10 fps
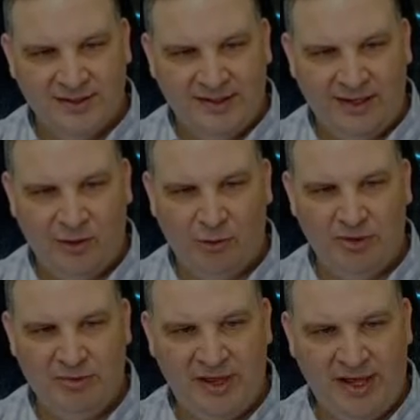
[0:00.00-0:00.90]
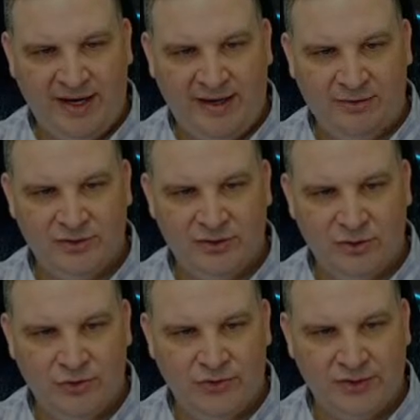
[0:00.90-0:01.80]
I hope maybe that Hound's
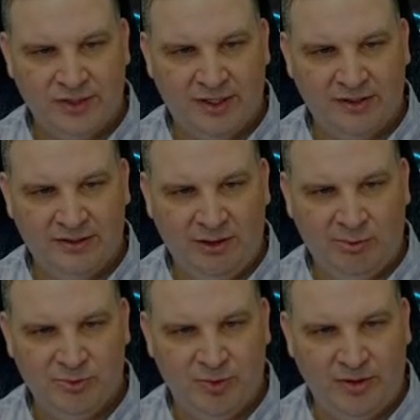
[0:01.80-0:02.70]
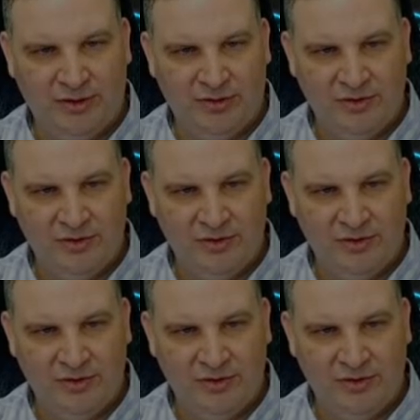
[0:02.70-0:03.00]
Tooth discussion helps one or two